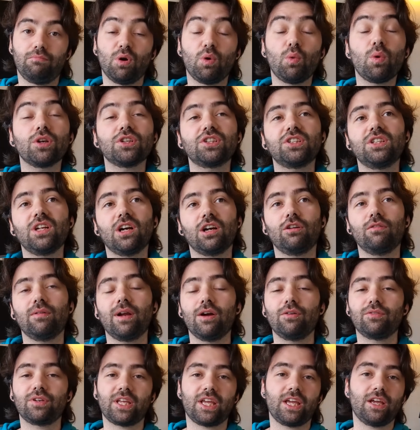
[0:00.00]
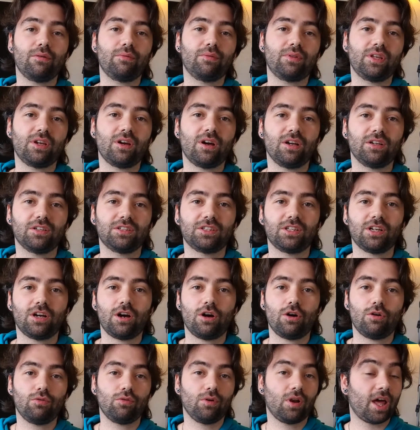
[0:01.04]
But what's stuck around here with the art
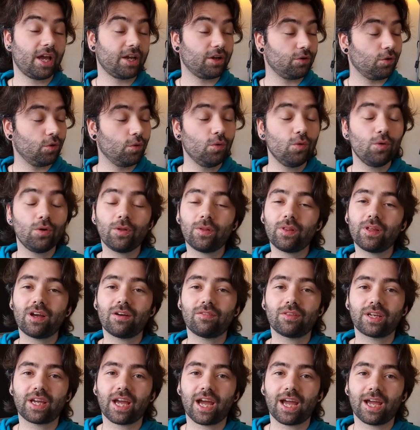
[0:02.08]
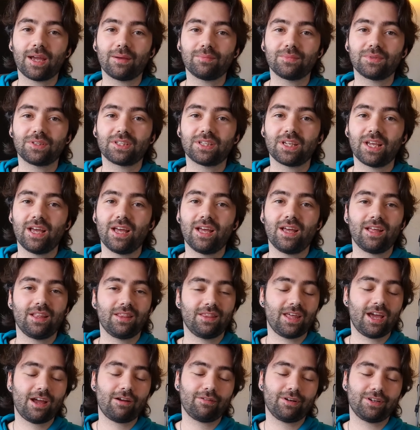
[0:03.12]
style, like all of the other games,
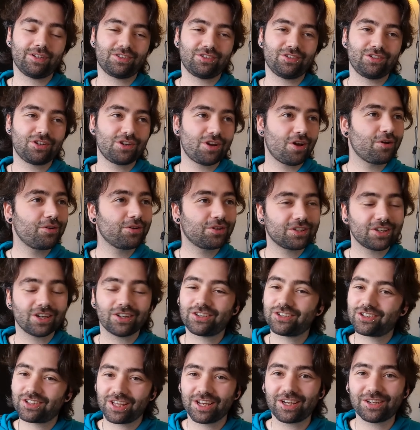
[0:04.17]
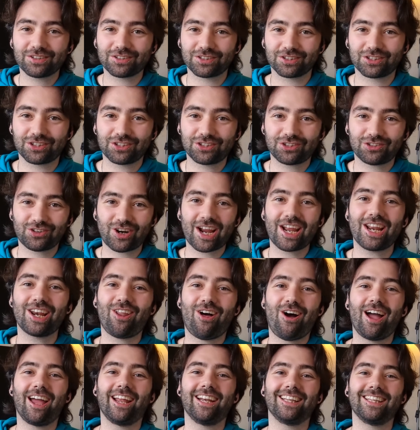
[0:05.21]
there is no such thing as a straight
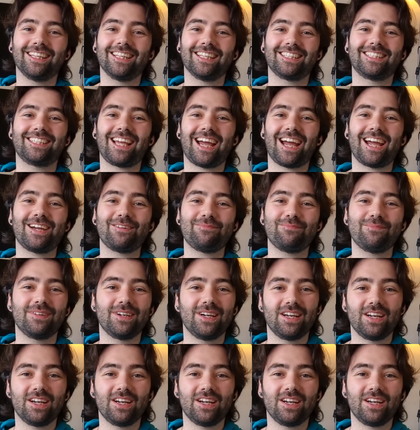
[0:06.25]
line in this game.